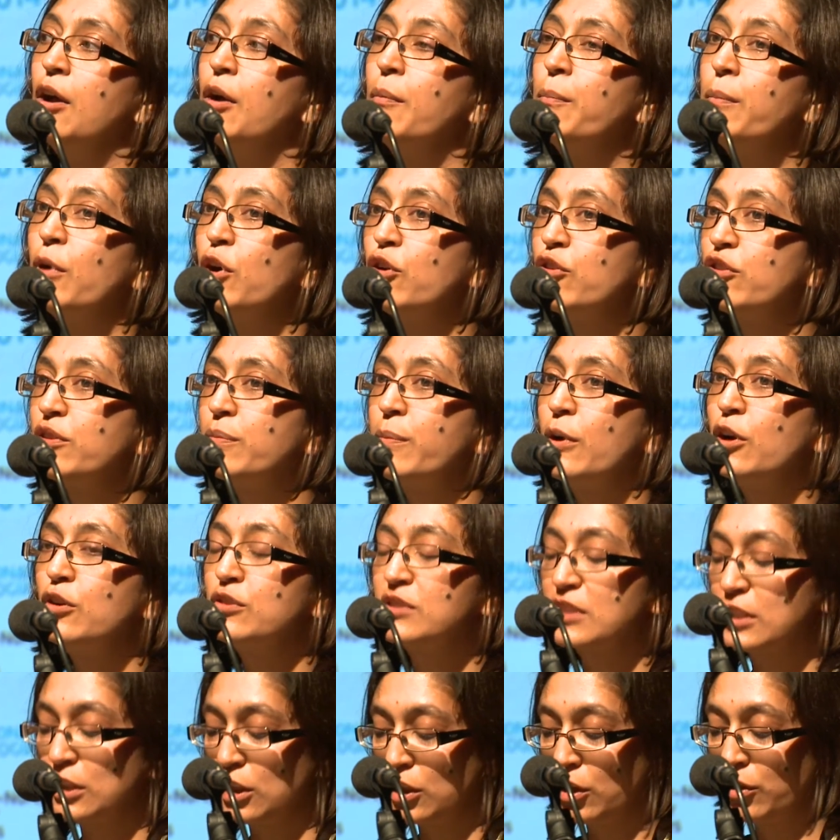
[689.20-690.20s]
Both
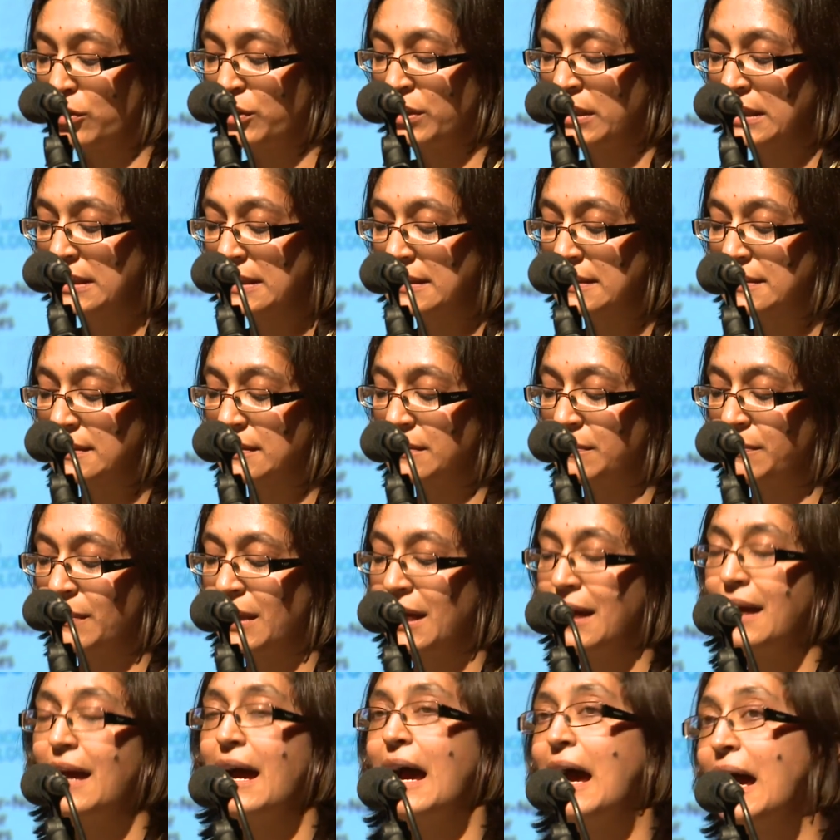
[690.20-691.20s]
postcolonialism
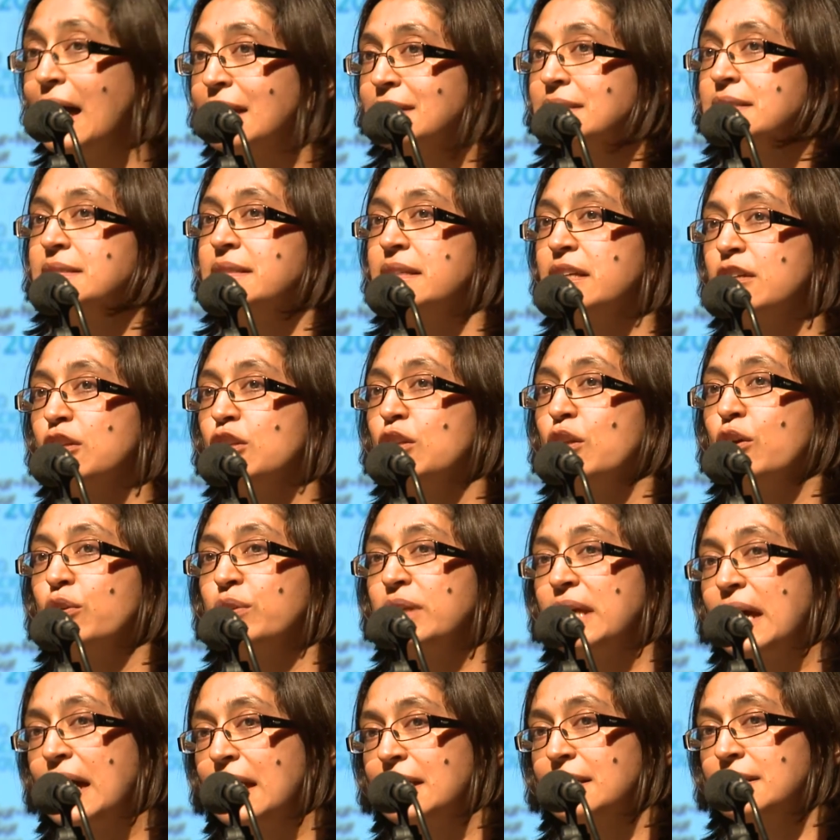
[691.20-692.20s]
and
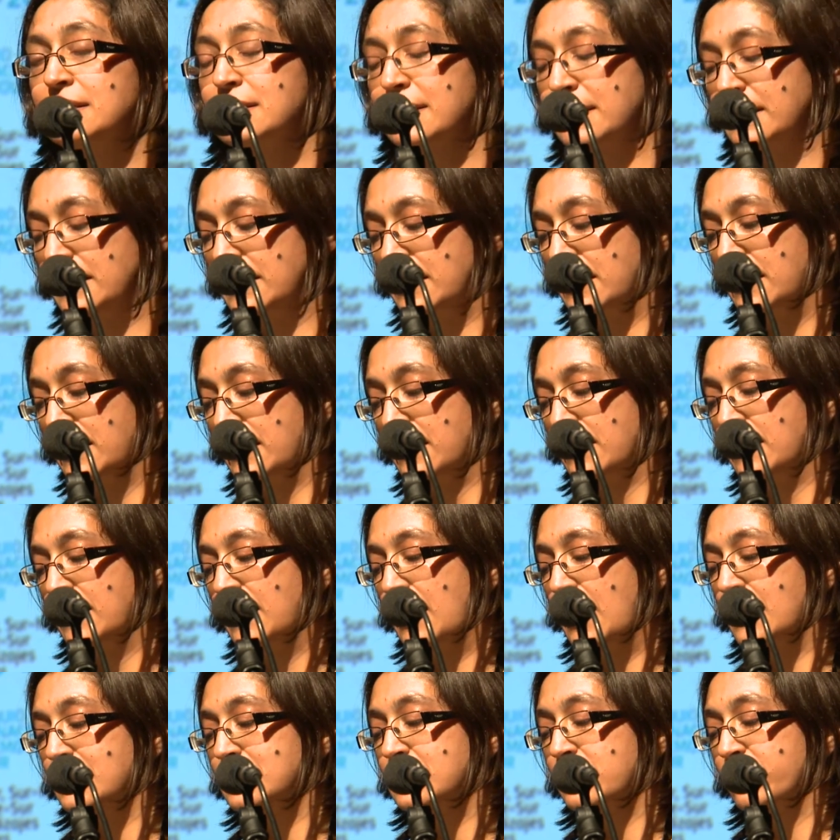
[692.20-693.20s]
decoloniality
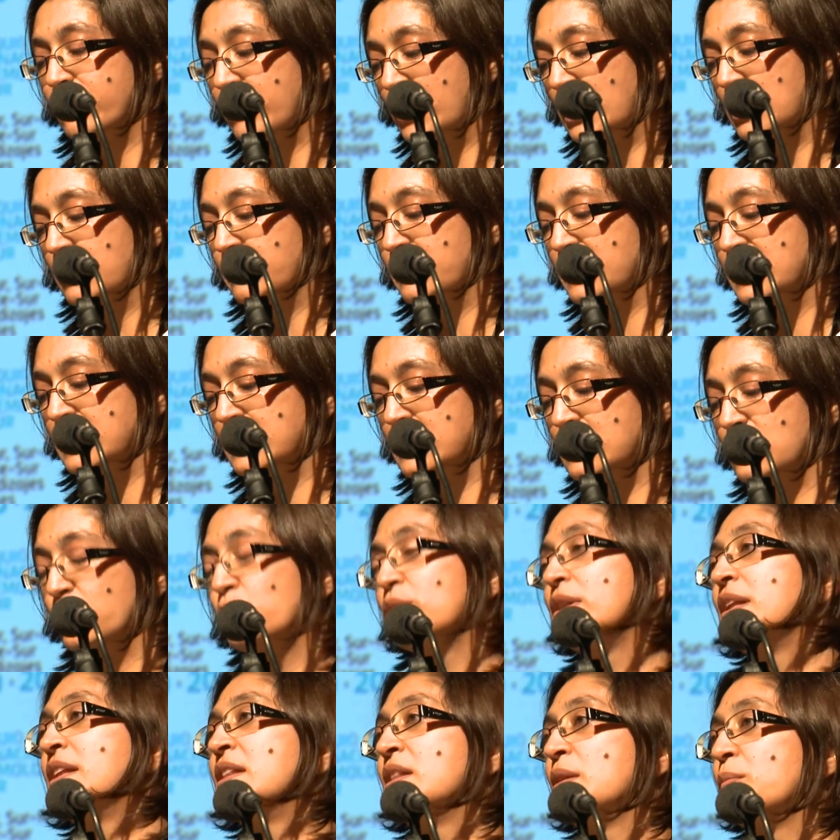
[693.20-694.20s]
are developments
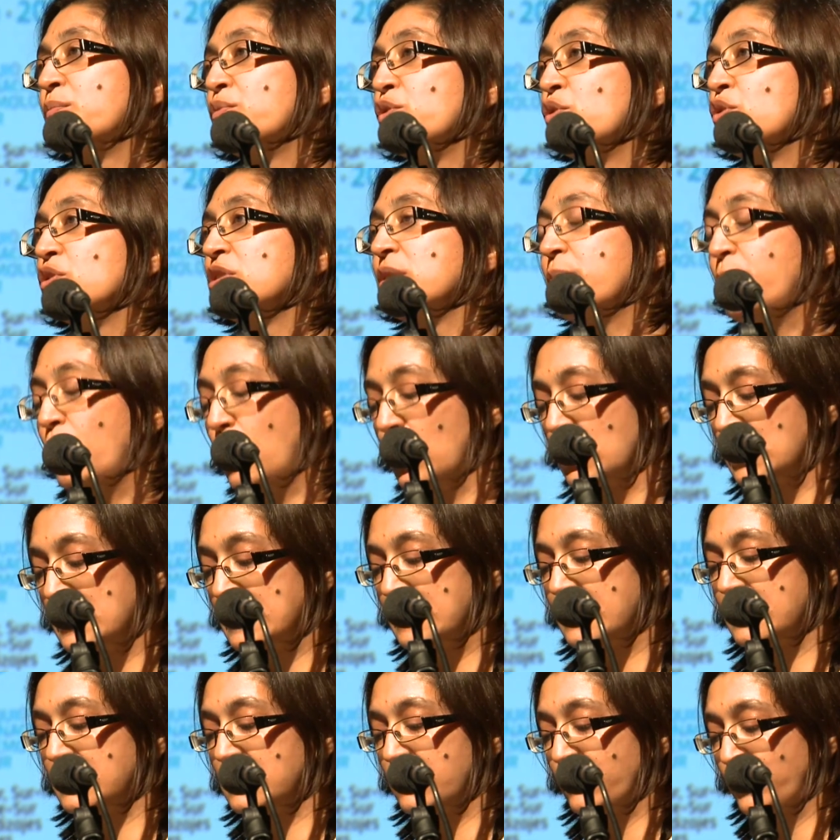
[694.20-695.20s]
within the broader
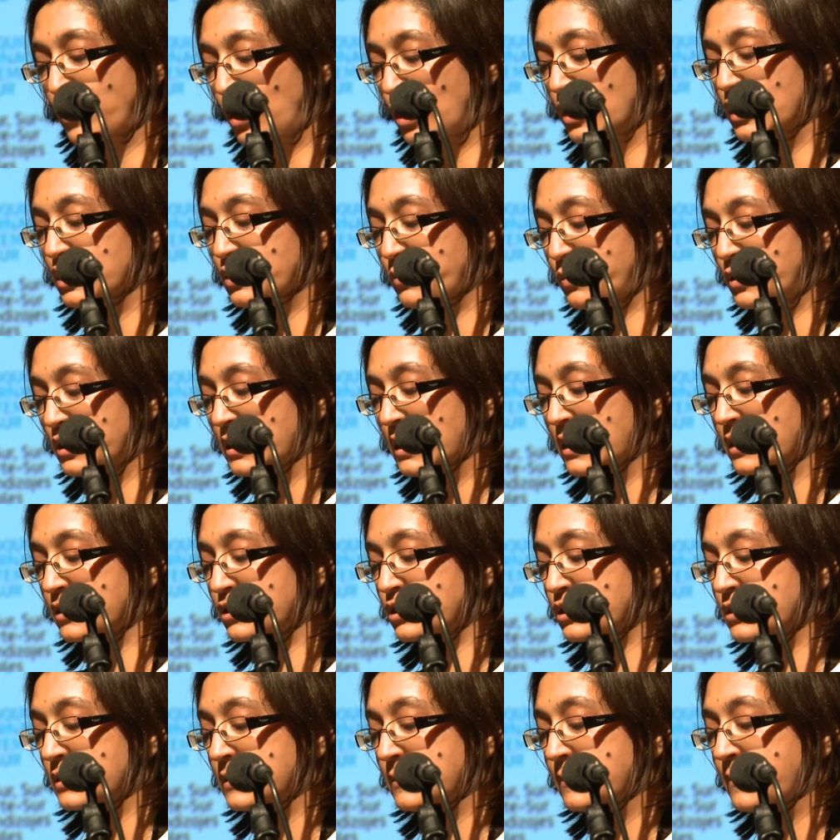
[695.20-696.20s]
politics of knowledge
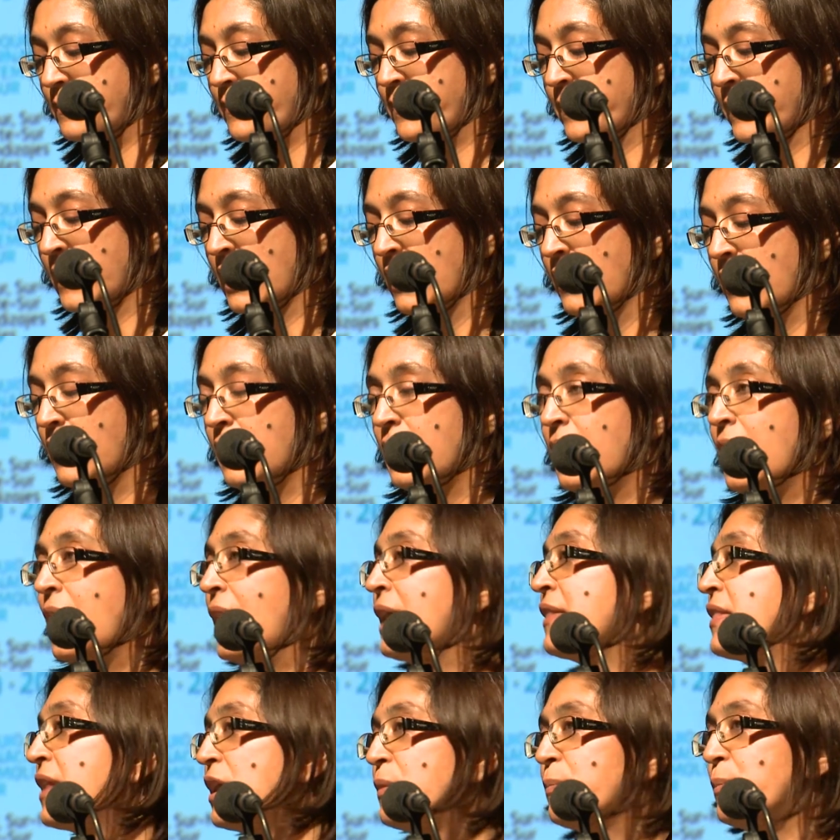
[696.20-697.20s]
production,
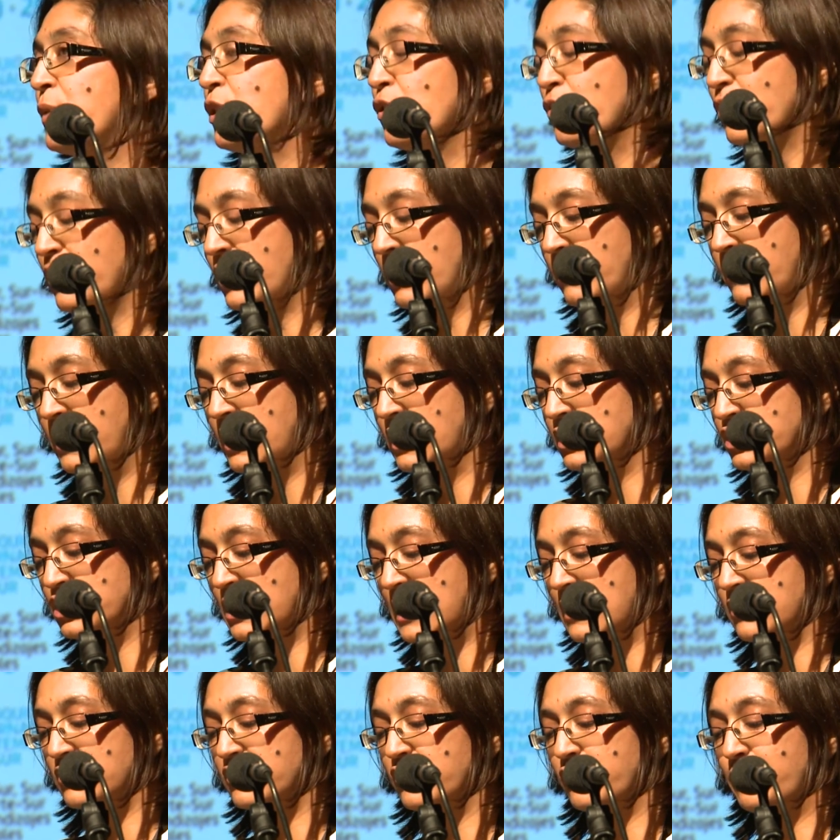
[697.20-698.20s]
and they both emerge
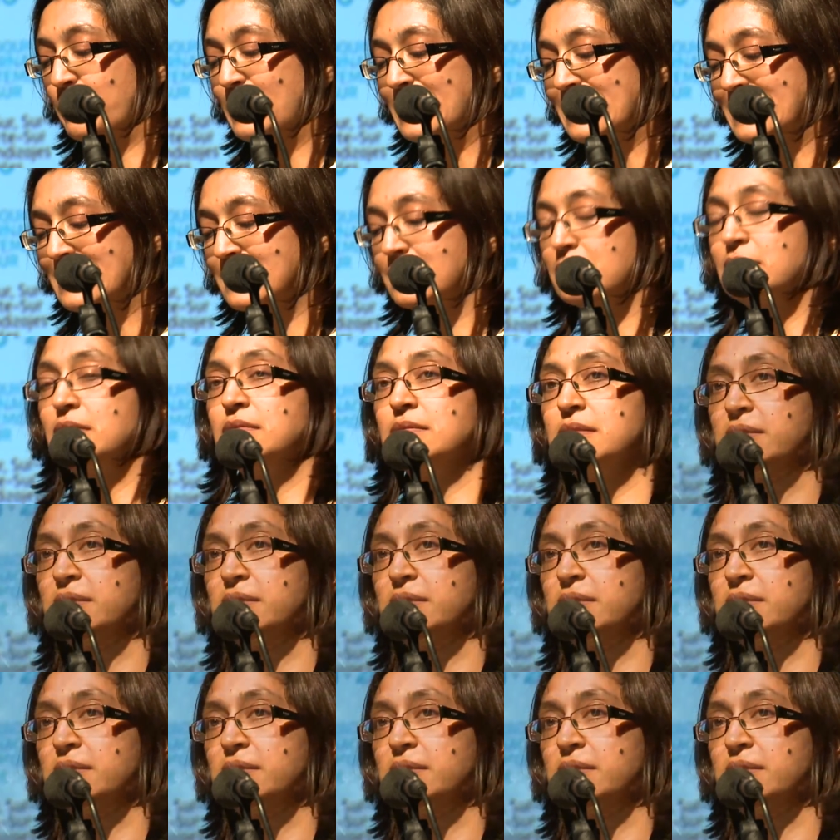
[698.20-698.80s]
out of political